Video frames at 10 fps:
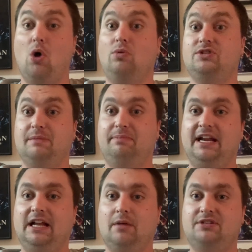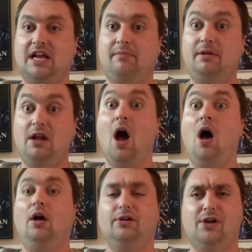Oh, is he beating up Daemon?
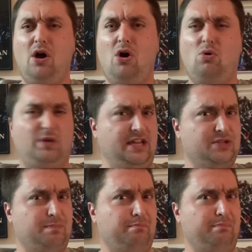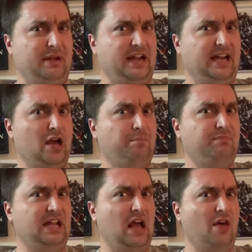No, he's beating up
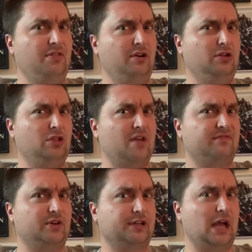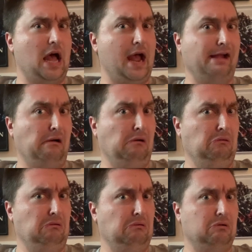the other lover guy.
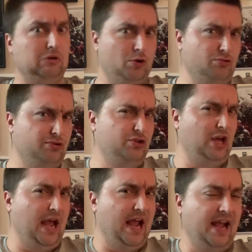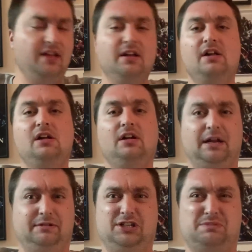Oh, okay.
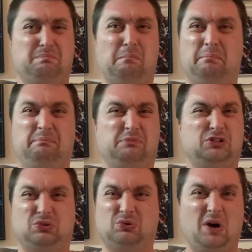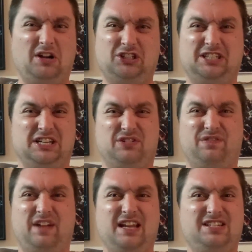And just crushed his
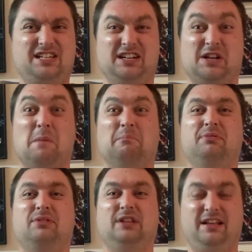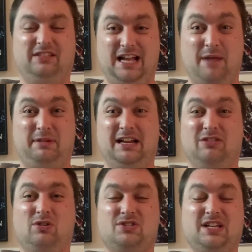face in completely. I mean,
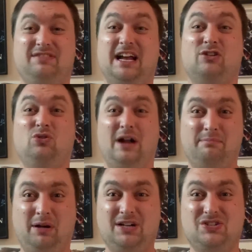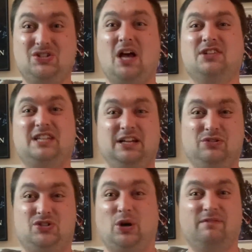it looked like that cranberry sauce that you
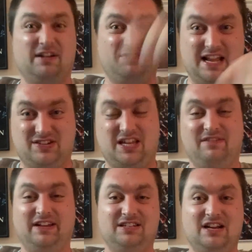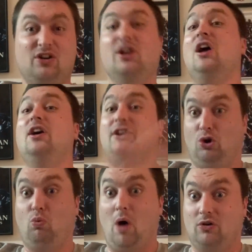serve at Thanksgiving dinner.
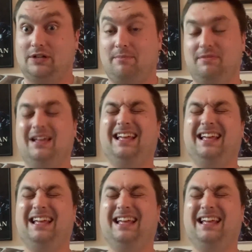You're welcome.